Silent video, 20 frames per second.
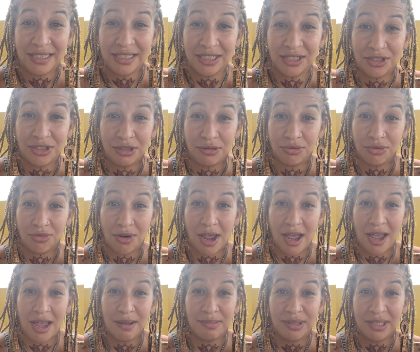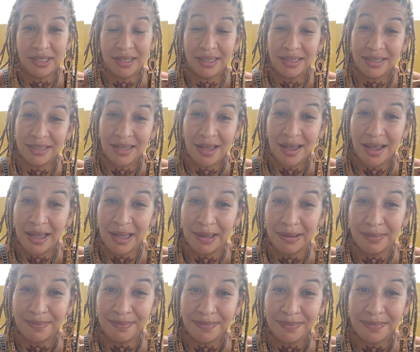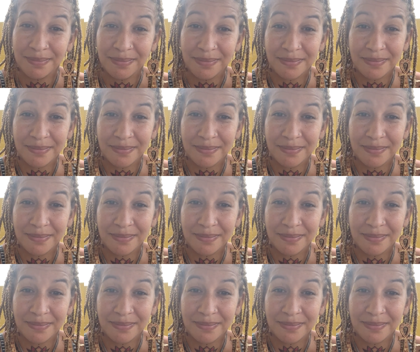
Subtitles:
share, subscribe. Till next time.